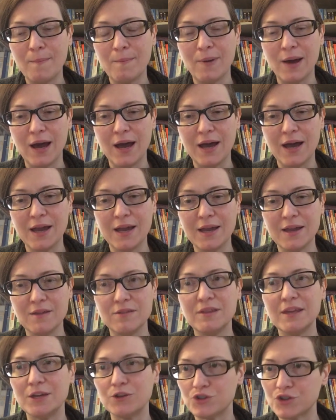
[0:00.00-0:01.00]
by
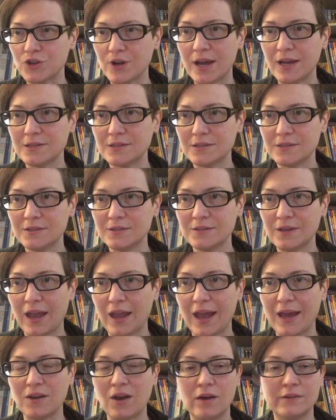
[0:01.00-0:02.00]
the internet
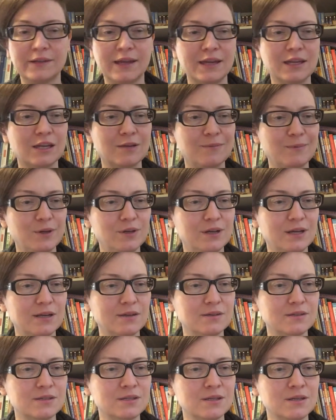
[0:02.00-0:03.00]
and online
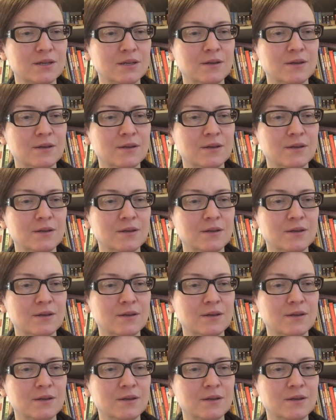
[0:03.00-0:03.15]
communities.